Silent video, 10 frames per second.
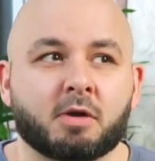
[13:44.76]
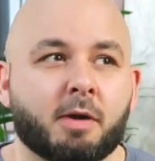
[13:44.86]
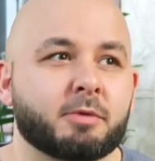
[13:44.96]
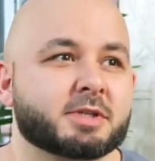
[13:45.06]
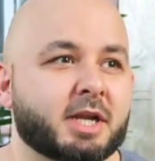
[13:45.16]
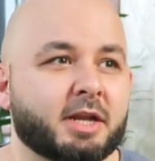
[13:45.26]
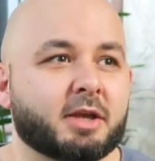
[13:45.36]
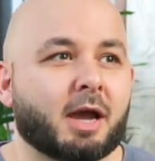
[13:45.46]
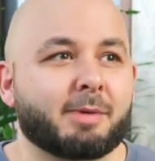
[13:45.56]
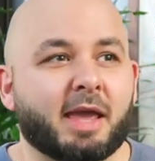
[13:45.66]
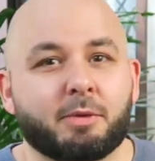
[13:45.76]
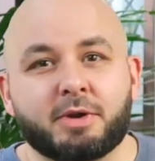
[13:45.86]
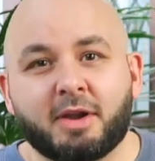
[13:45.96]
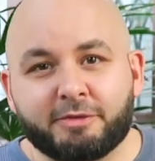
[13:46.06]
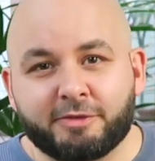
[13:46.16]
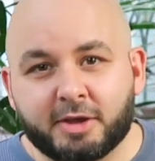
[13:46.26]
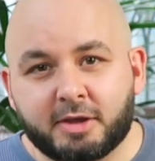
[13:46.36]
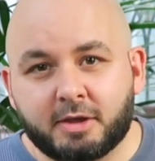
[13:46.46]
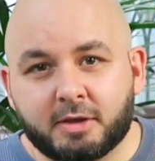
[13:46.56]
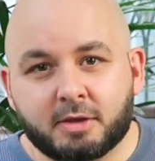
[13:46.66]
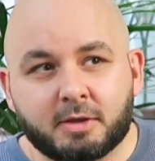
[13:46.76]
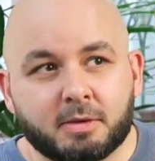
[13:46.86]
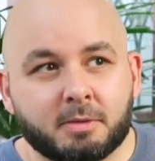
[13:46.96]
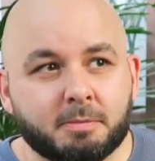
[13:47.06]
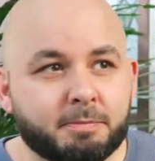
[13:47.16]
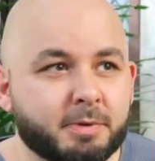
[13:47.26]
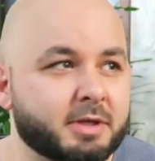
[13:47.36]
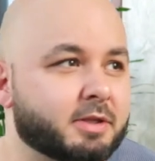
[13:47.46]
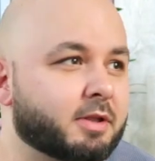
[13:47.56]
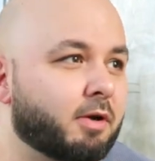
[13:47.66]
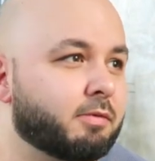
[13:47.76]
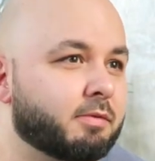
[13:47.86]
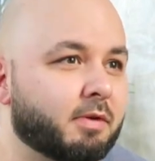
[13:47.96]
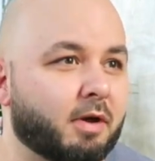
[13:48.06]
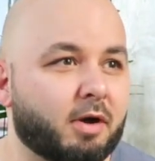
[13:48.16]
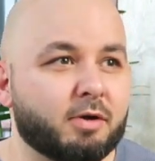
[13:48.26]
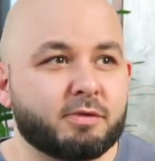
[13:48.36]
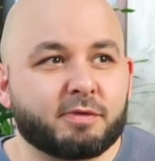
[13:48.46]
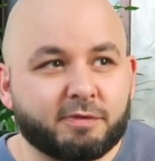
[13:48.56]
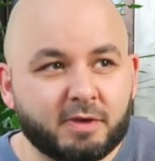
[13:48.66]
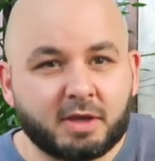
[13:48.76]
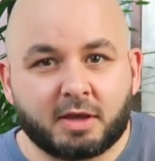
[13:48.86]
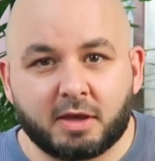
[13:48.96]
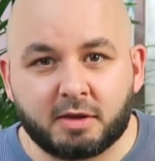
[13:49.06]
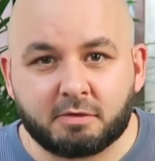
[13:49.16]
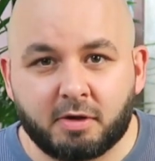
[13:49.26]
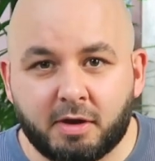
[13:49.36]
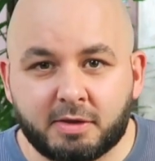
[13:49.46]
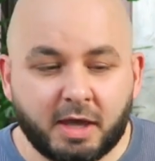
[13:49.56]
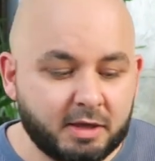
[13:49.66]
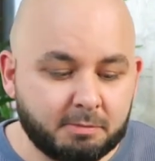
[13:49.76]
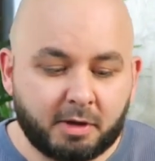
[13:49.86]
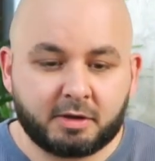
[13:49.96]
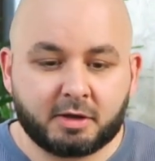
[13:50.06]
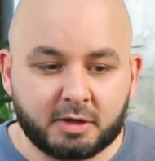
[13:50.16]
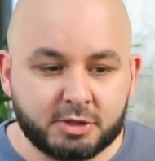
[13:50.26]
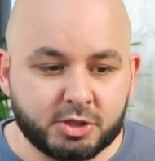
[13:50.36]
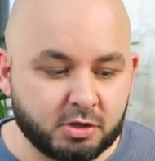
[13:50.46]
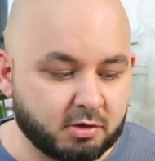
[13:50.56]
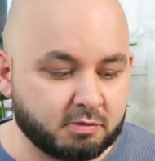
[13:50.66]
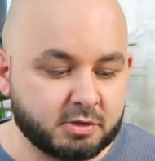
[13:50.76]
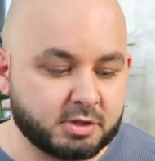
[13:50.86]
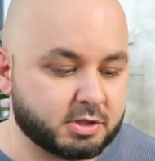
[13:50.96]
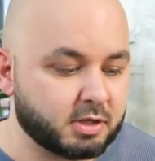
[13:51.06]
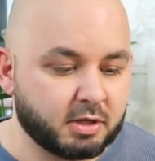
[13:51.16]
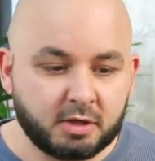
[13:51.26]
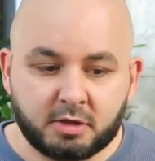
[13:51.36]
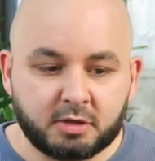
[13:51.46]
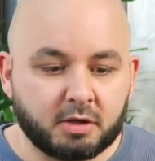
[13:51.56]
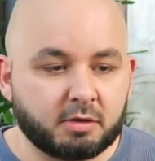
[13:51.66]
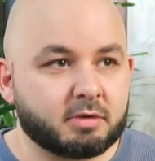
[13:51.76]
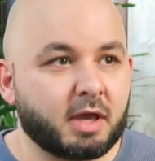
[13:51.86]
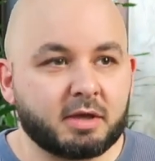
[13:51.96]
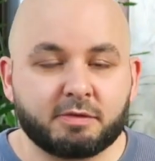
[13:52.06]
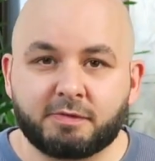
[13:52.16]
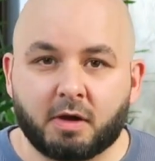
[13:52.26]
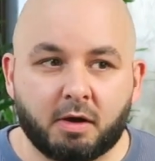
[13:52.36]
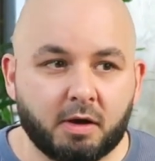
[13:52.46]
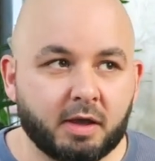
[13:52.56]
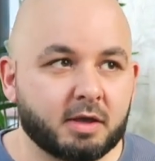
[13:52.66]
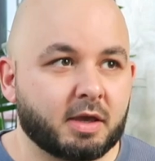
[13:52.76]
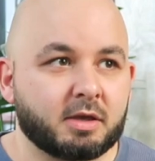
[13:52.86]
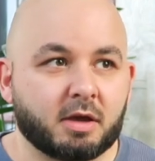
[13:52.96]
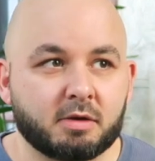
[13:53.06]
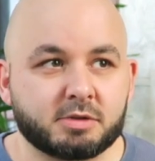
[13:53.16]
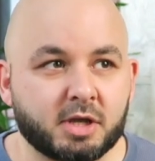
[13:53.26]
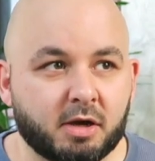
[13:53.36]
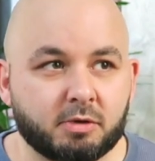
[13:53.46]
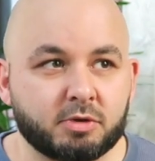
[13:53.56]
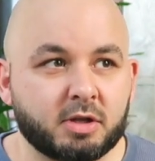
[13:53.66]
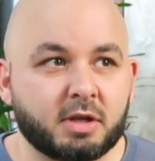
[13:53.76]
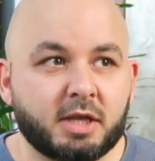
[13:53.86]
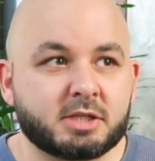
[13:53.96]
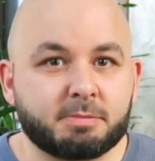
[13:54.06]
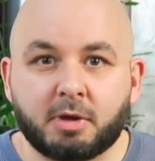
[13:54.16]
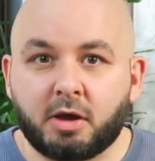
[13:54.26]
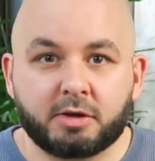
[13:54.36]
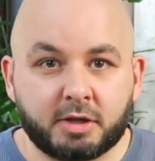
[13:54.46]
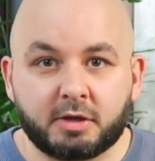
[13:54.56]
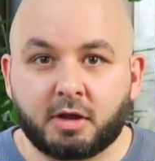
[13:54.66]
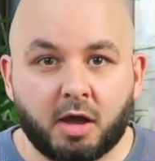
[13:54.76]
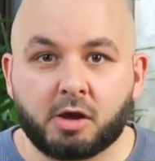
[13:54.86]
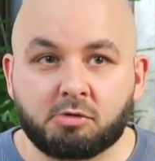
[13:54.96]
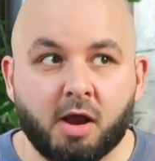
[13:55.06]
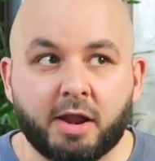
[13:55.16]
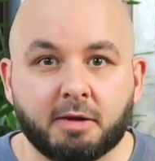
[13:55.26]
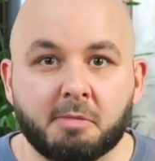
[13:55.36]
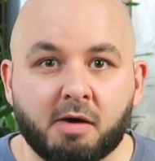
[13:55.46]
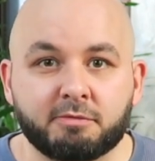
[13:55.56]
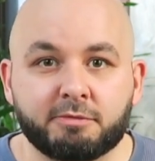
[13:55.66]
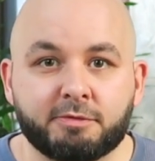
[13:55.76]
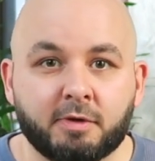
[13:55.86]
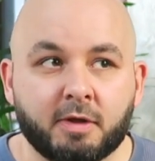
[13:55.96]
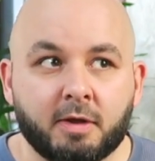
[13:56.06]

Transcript: Right, I'm not telling you come out here with nothing, but don't overthink it, right? Get your medical insurance, you know, get your flight, get your hotel. You need to be earning $1,000 a month.